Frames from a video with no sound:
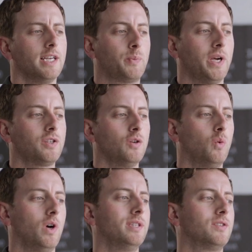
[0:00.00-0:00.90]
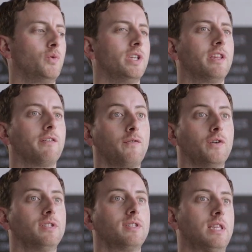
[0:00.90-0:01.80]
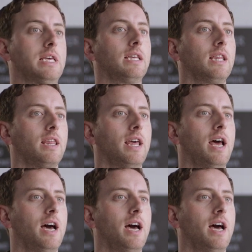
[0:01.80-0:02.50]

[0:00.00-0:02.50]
Espresso was really the first thing that